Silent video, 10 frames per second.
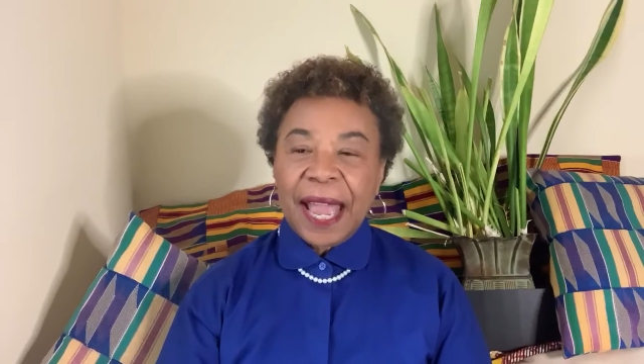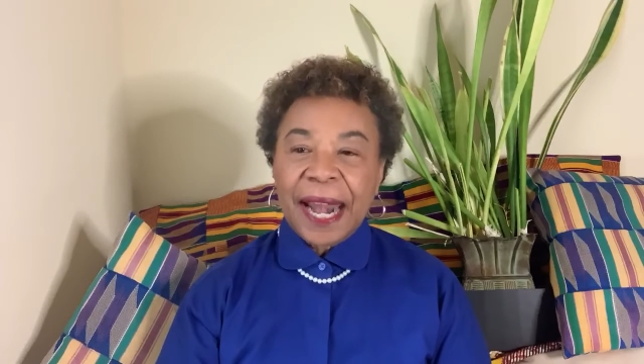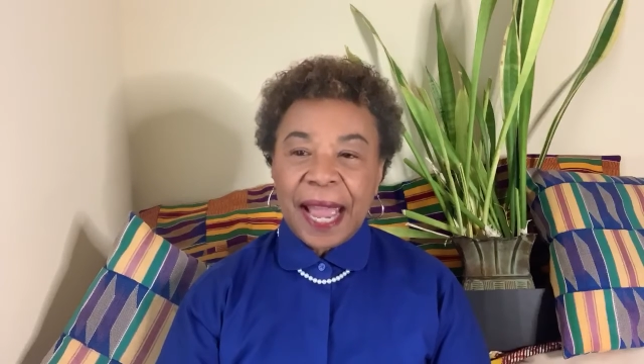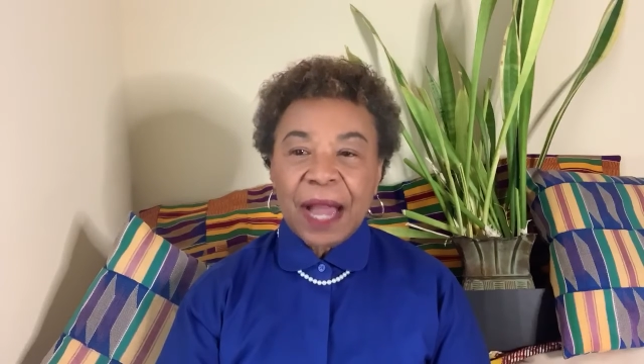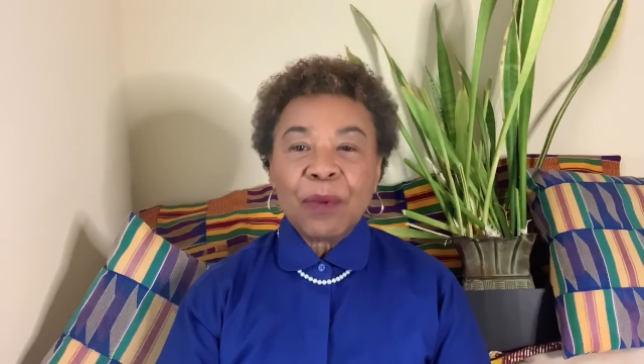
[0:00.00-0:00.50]

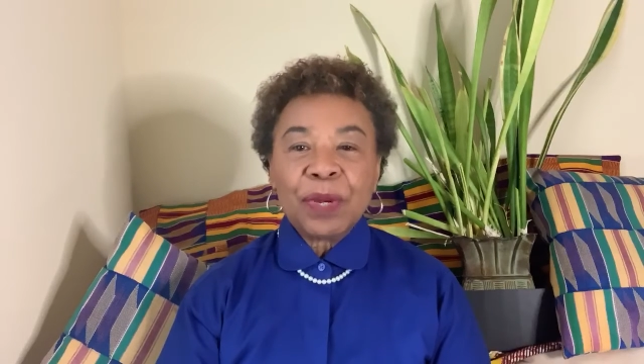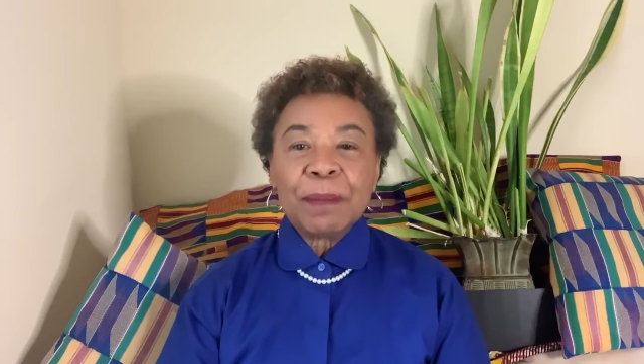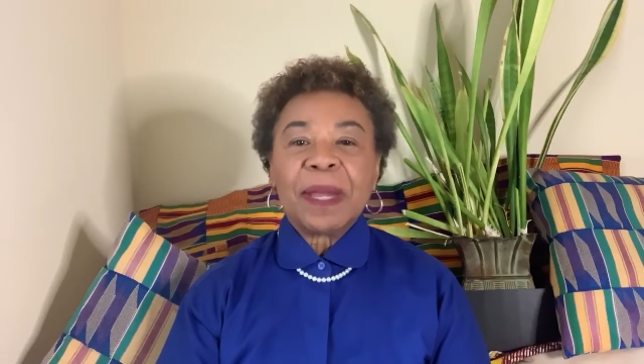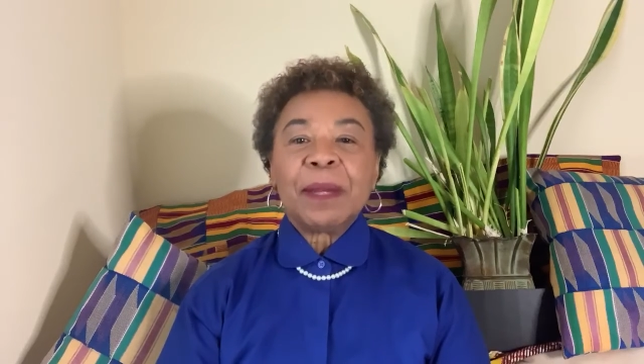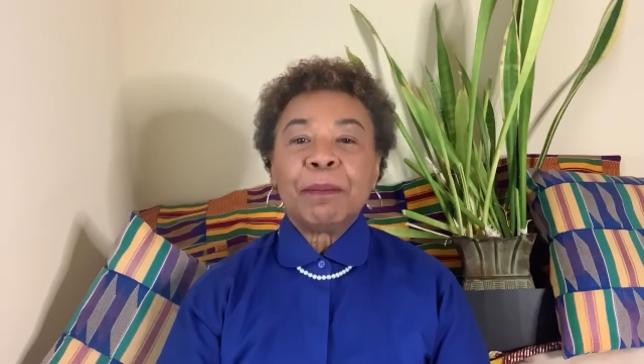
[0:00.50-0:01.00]
and how we
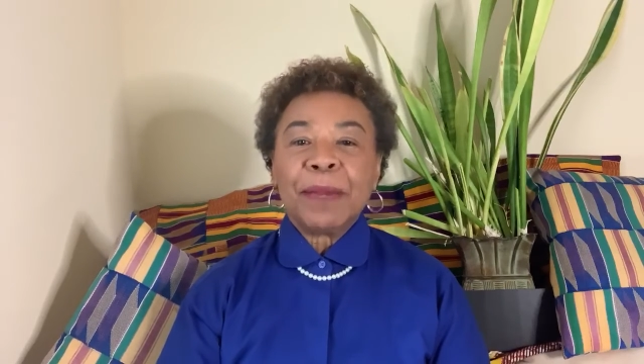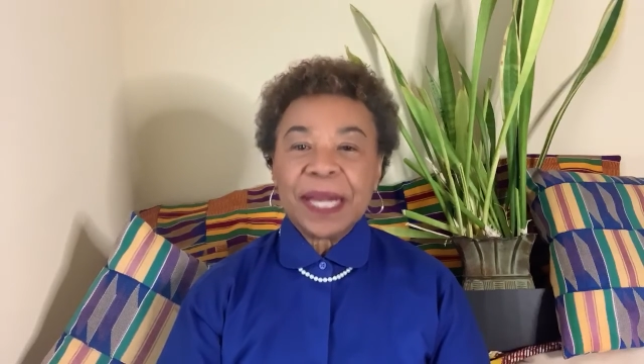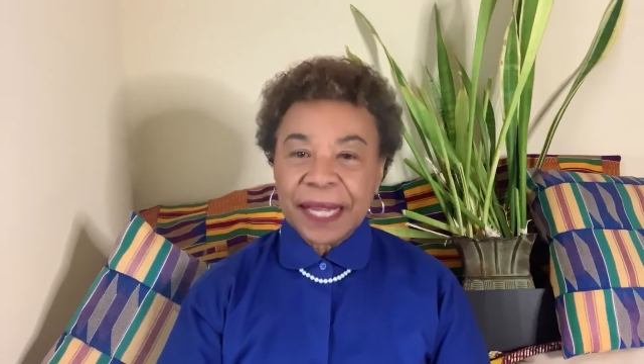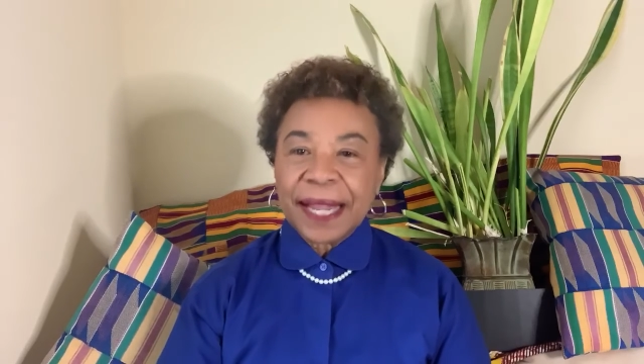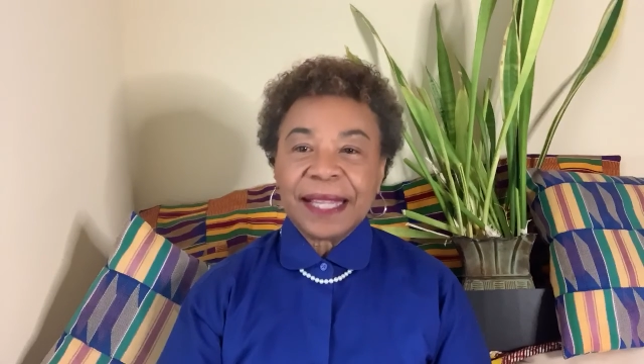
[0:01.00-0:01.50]
may
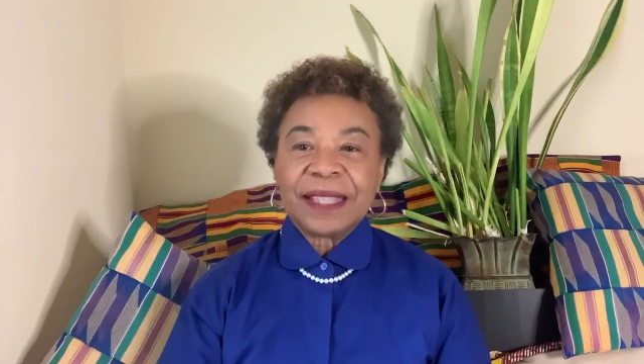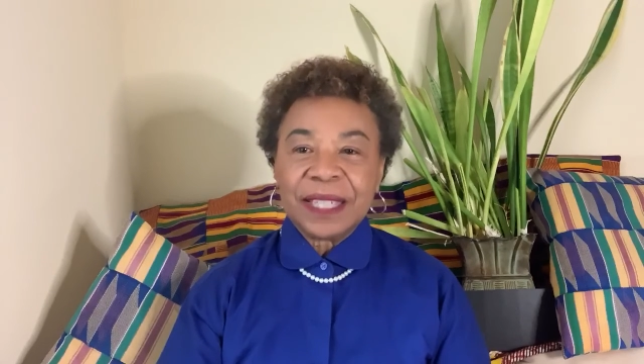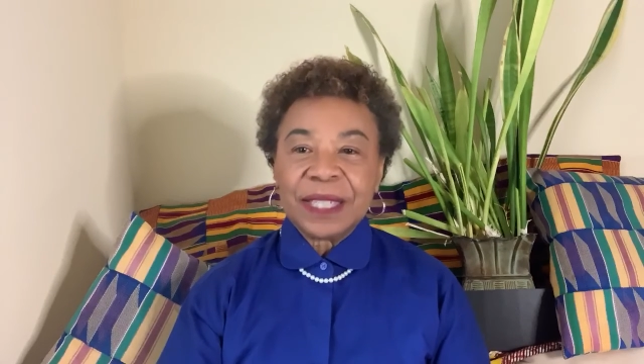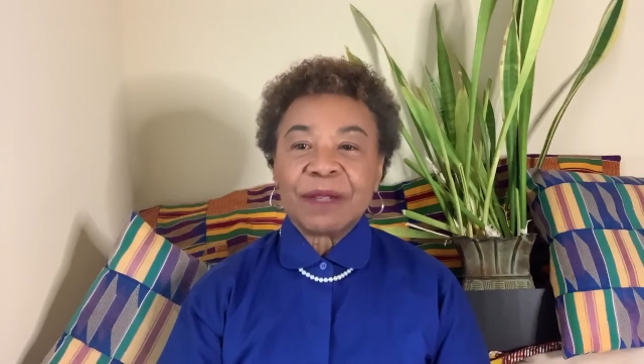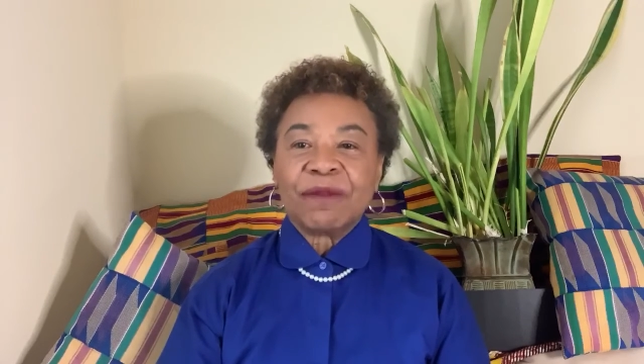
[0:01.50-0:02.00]
mitigate
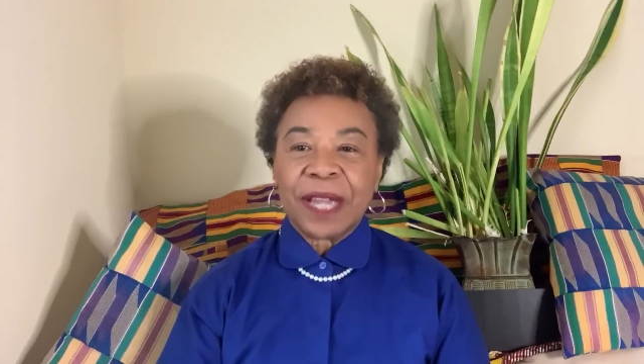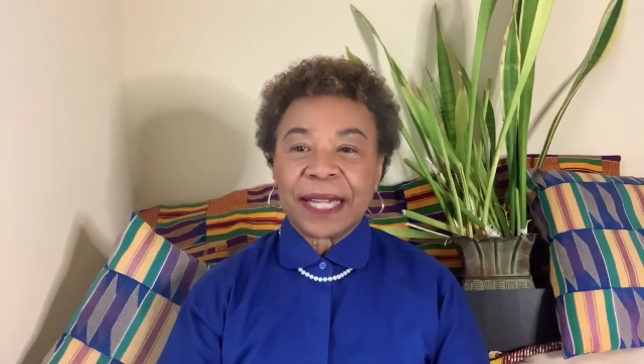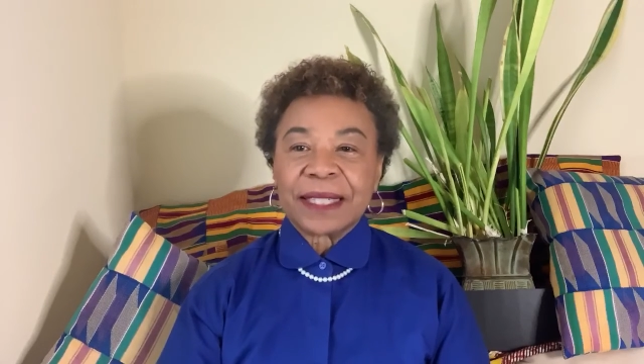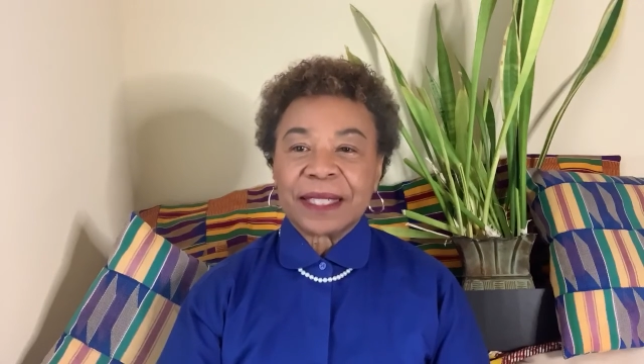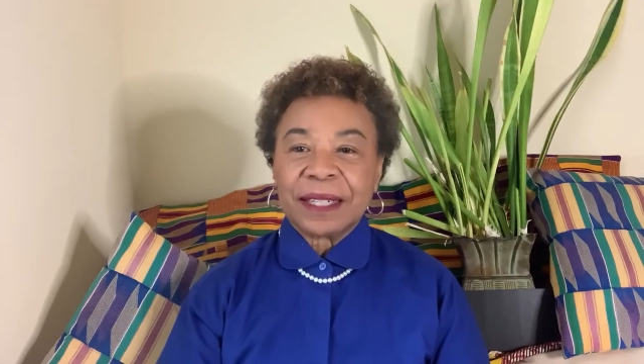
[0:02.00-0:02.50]
these
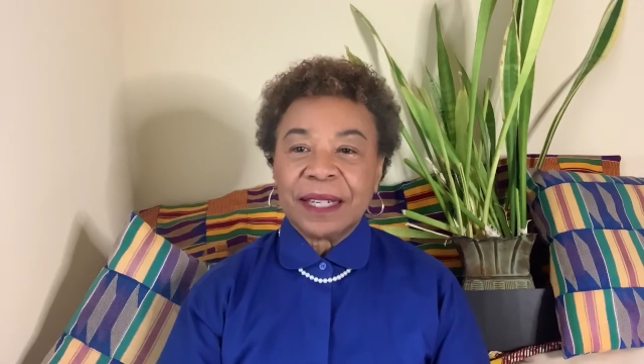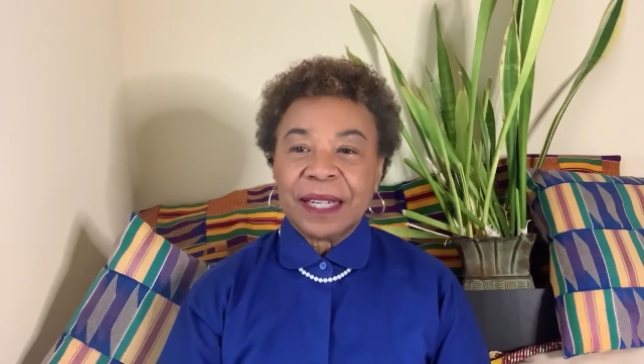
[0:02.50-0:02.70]
effects.